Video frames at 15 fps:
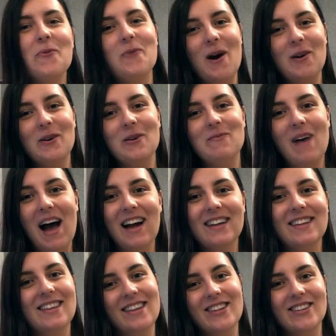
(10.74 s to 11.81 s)
welcome back
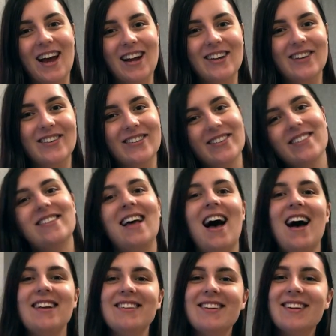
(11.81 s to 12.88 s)
to the channel. So
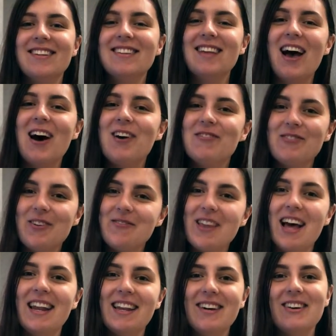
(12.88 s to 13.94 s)
as you can tell from
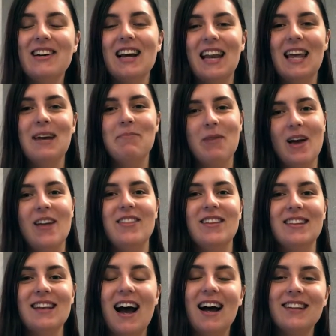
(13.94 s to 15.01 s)
that little clip in the
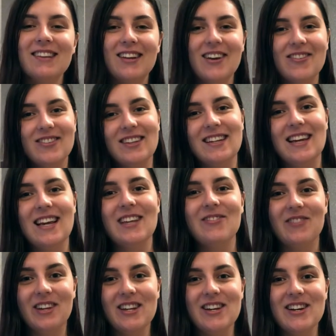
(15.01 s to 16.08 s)
title of today's
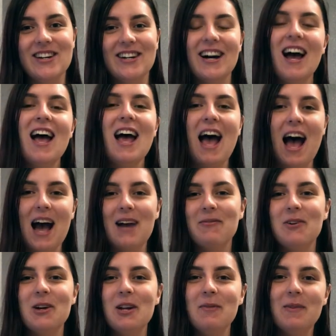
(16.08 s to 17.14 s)
video, I'm
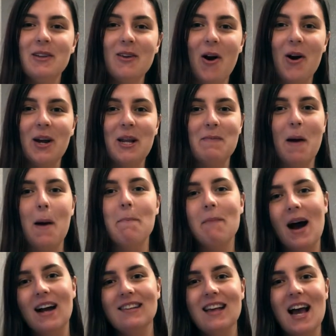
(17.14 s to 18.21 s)
going to be talking about
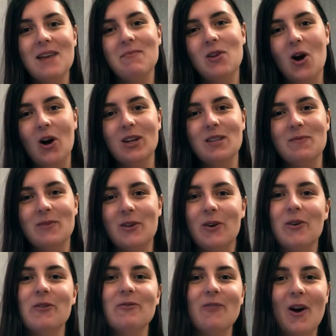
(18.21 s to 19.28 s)
my time in
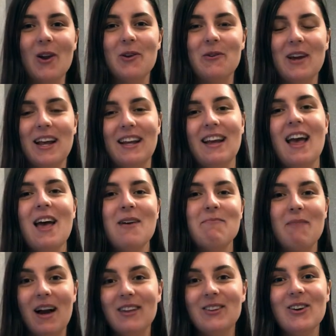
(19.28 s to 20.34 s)
hospital following
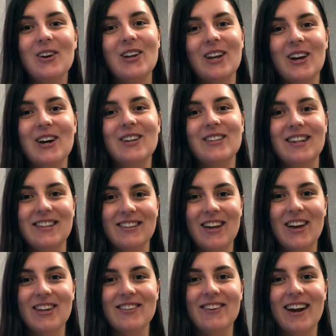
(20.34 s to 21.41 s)
my scoliosis
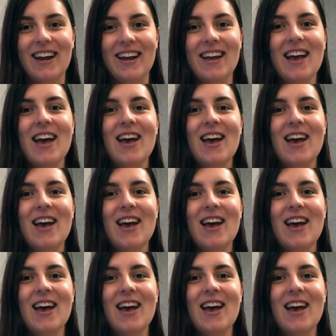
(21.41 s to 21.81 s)
surgery.